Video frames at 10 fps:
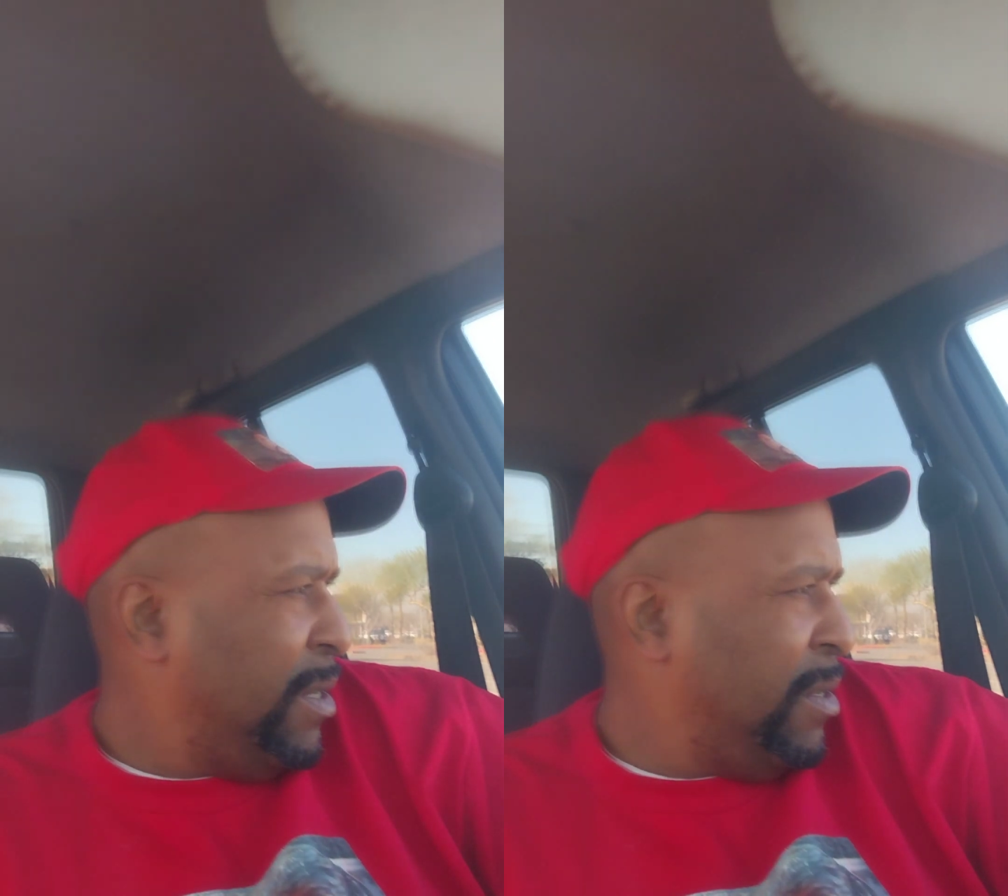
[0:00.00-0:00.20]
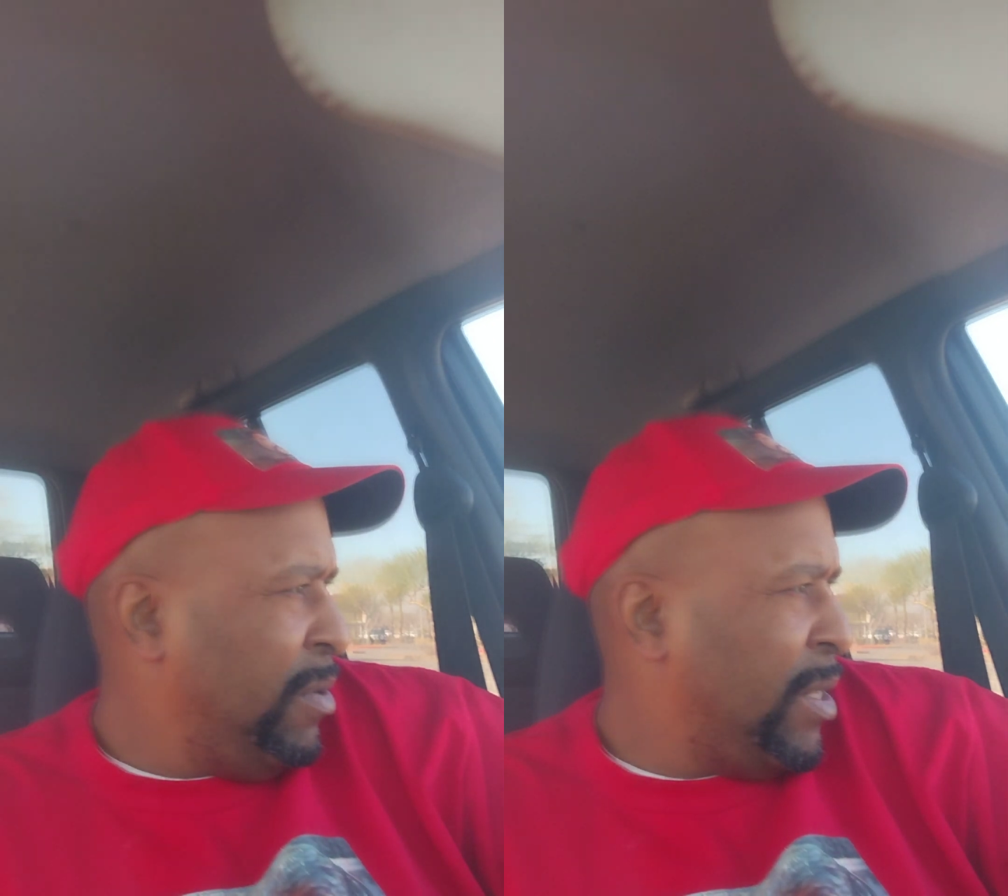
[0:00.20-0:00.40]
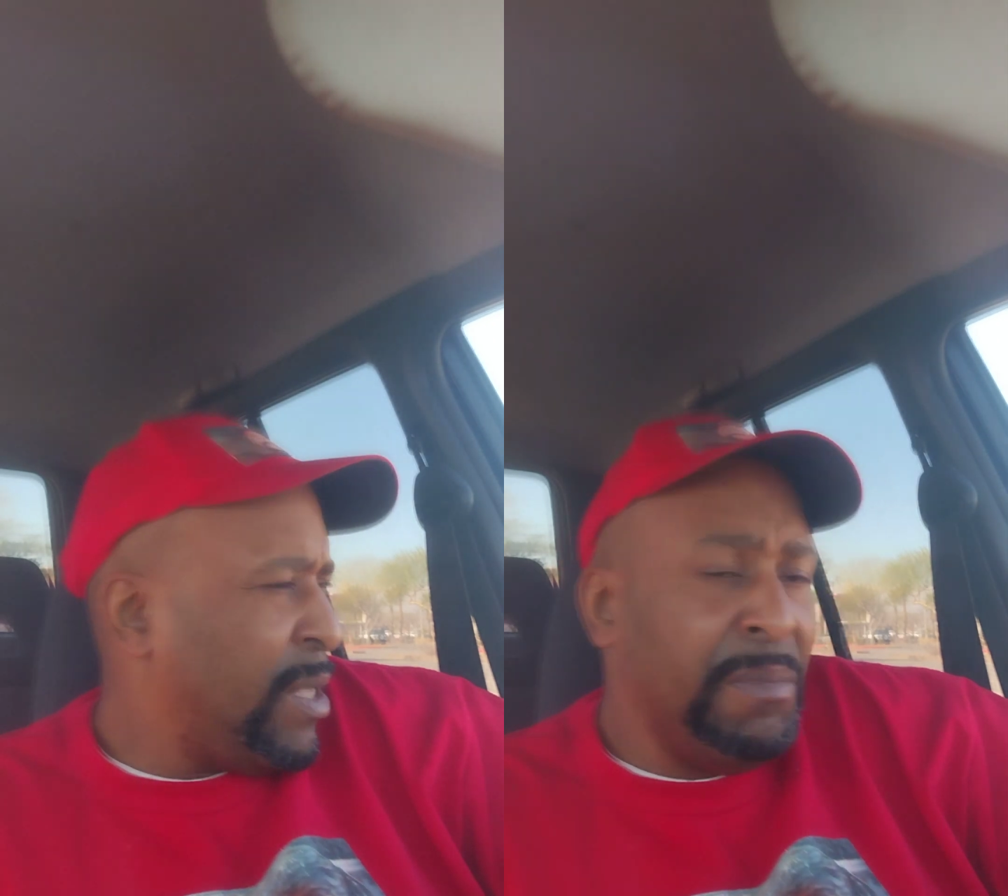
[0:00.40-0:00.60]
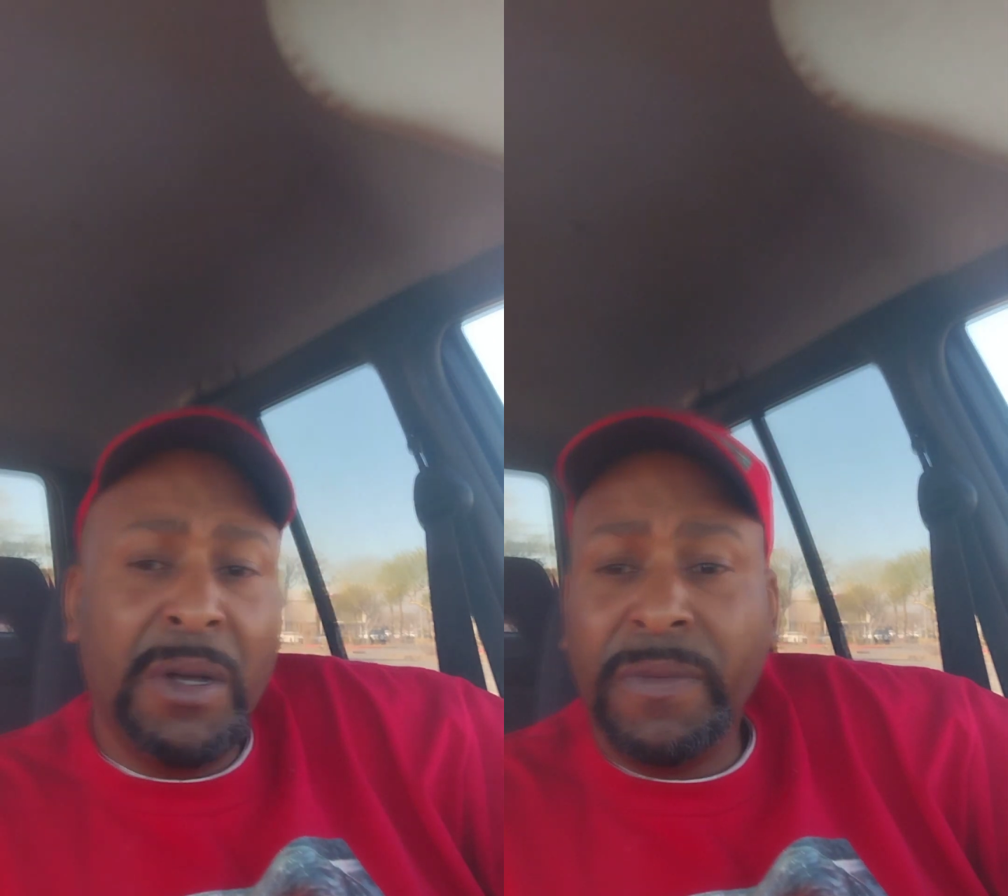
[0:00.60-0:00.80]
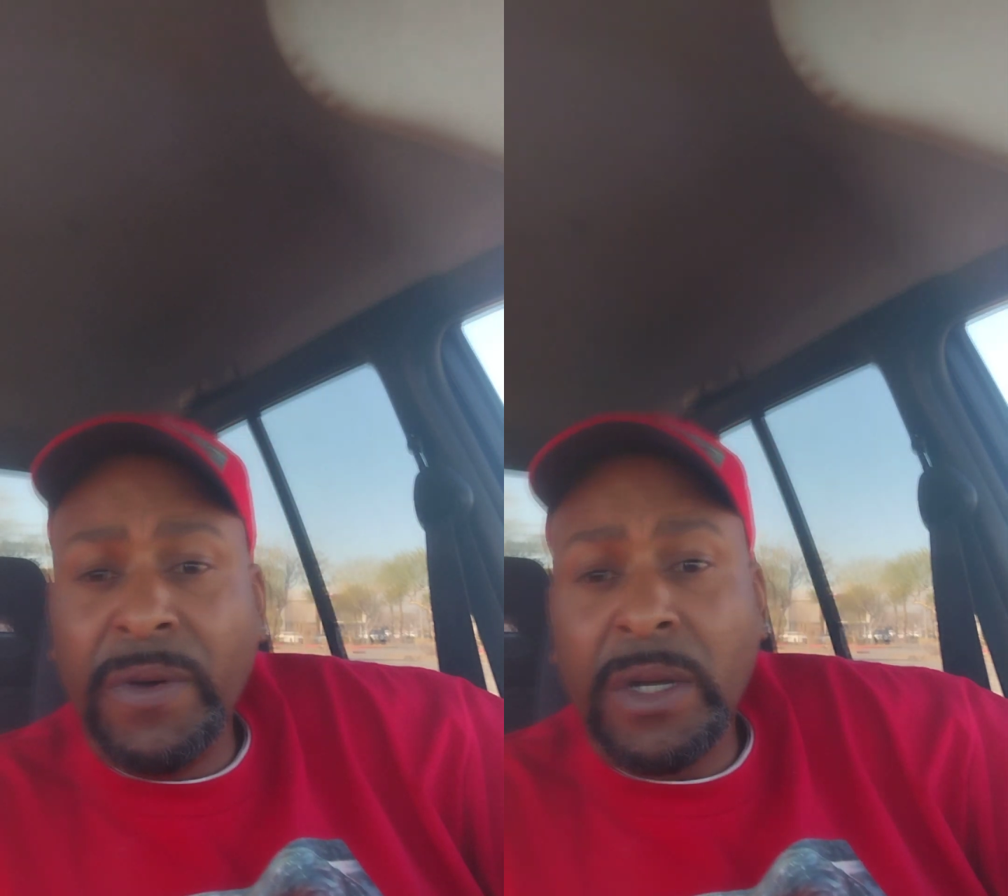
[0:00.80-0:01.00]
You let that
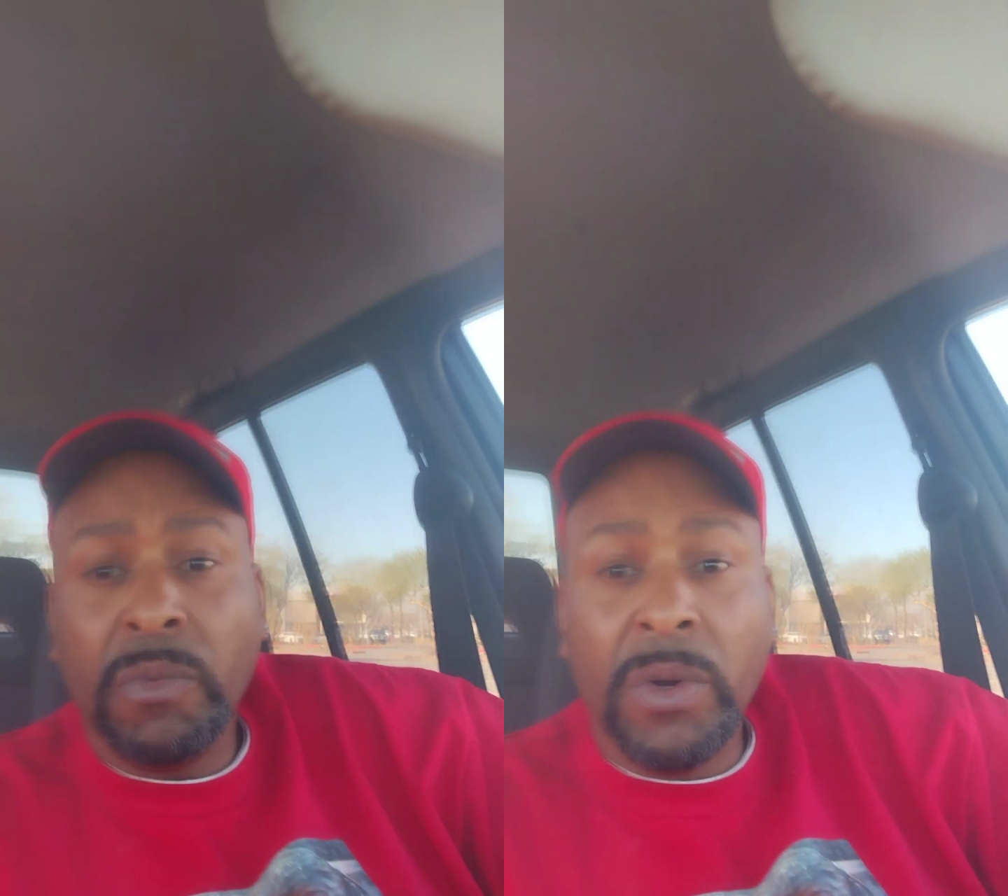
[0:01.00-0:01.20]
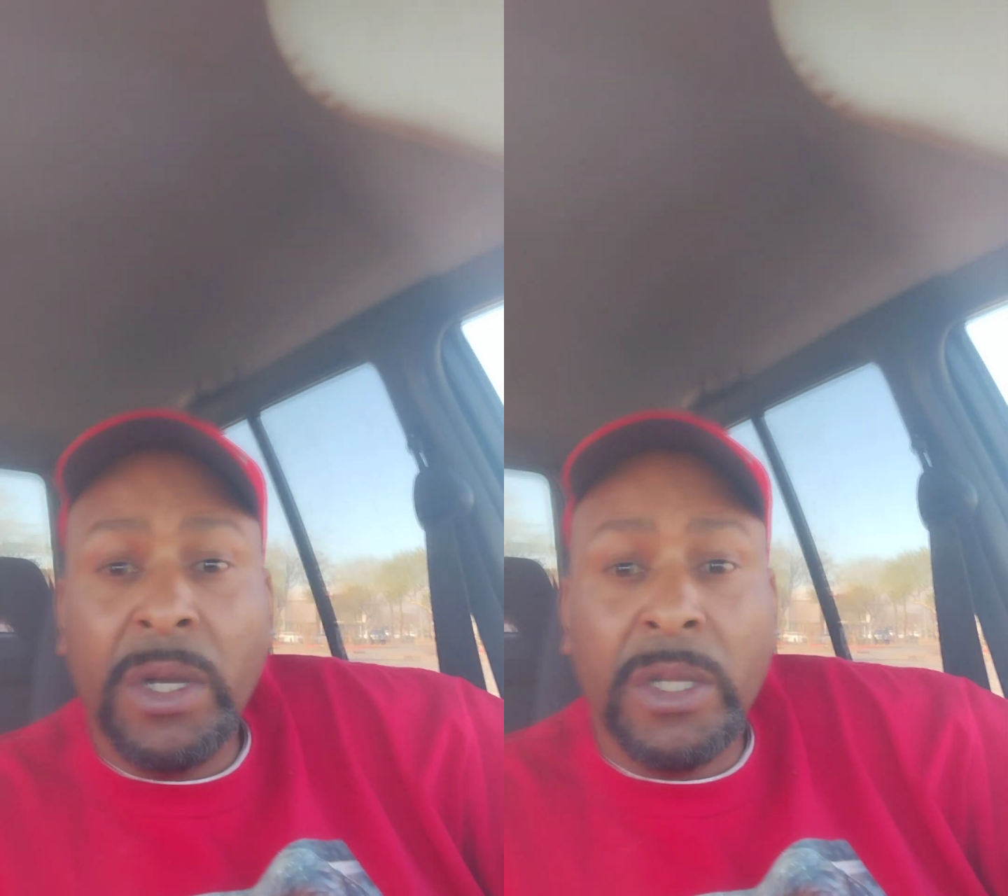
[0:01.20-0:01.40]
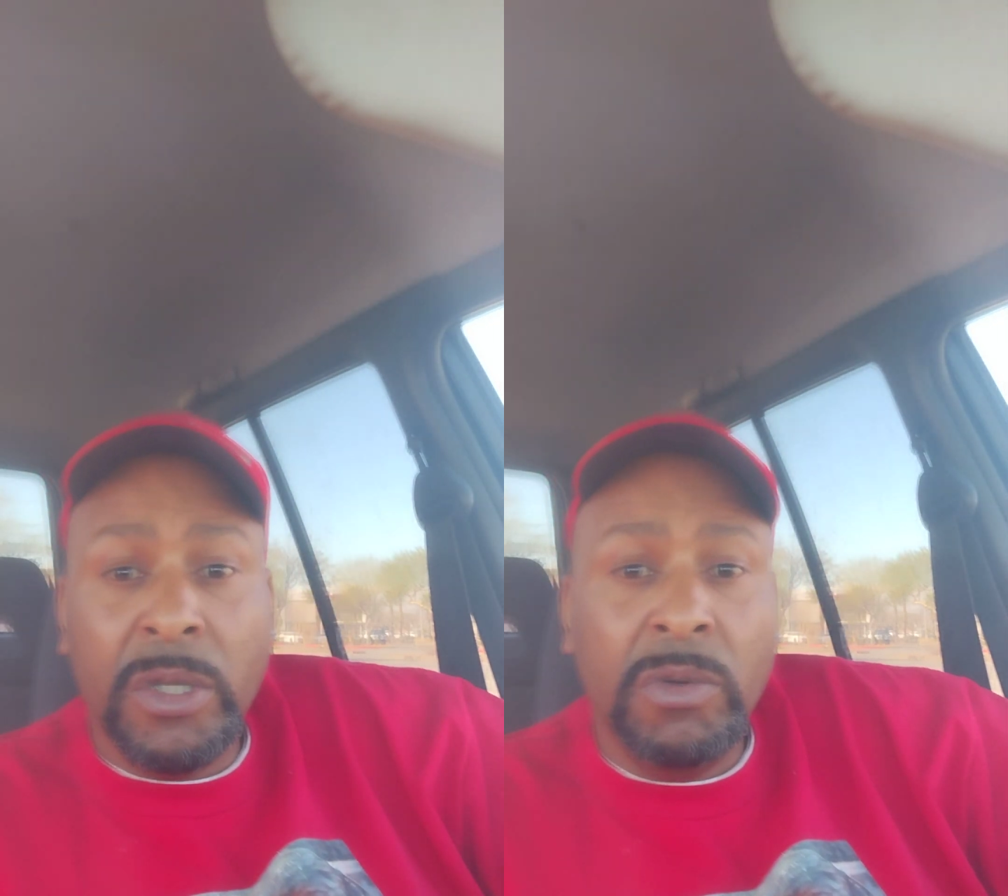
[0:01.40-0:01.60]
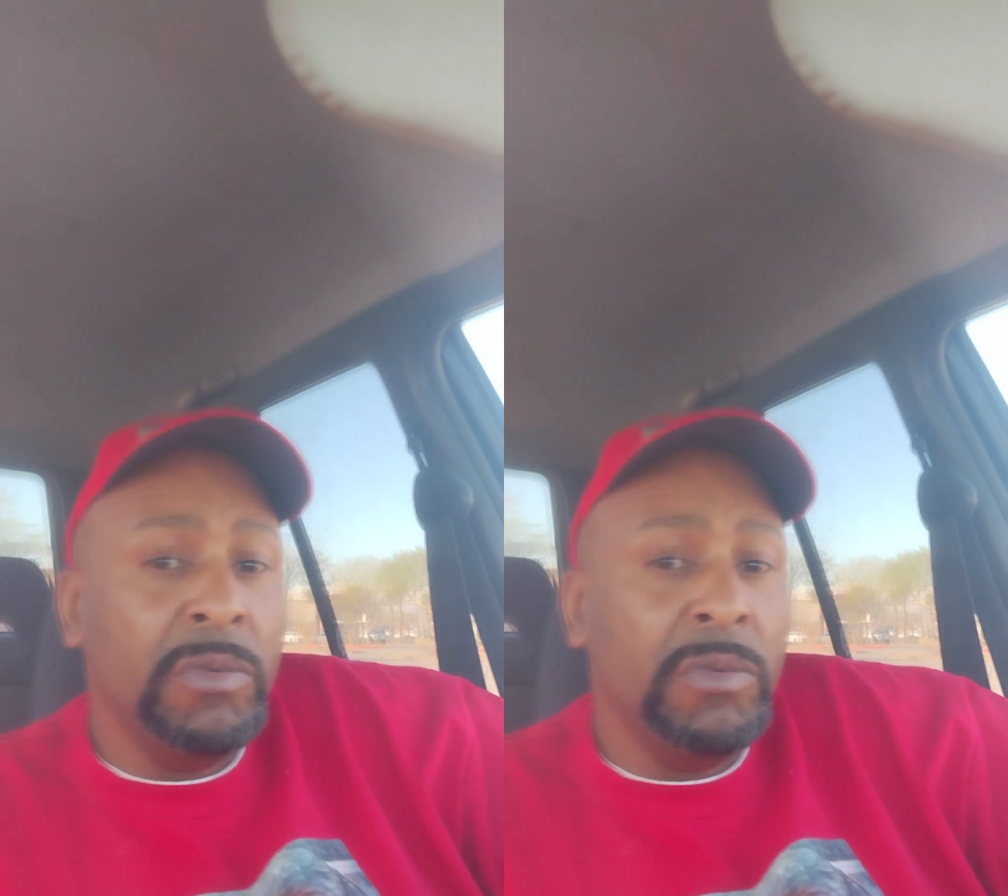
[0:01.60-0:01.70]
motherfucker run you